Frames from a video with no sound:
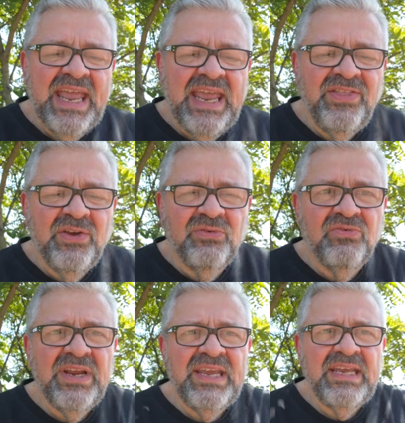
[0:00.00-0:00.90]
and the
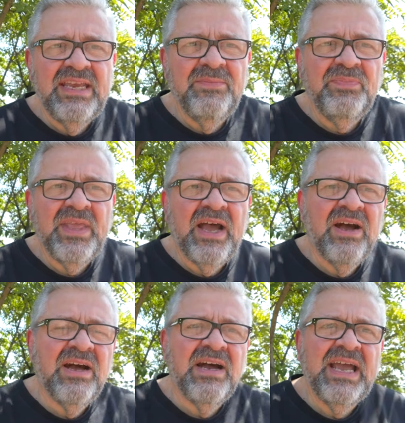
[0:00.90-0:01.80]
rig
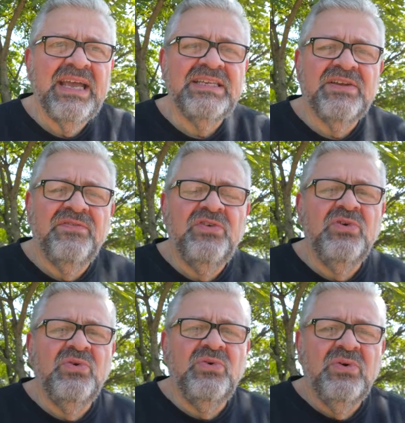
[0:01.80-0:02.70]
uh, has a
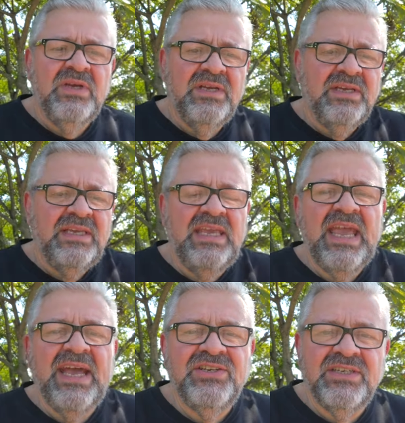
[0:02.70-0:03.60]
few
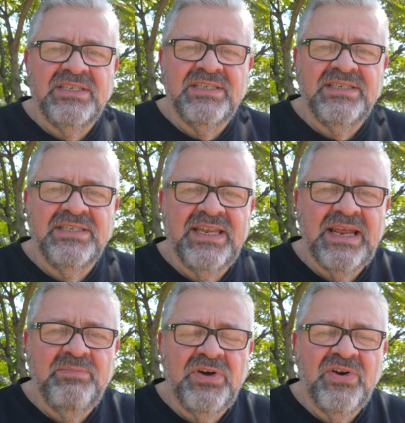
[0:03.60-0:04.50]
gadgets that
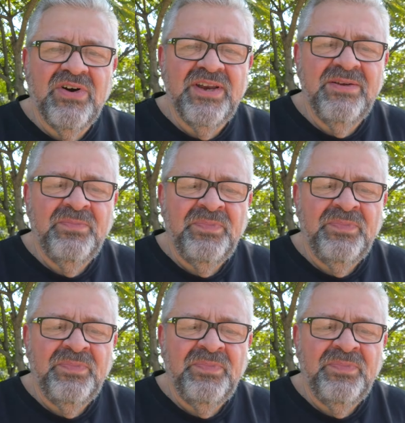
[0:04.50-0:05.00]
I put on.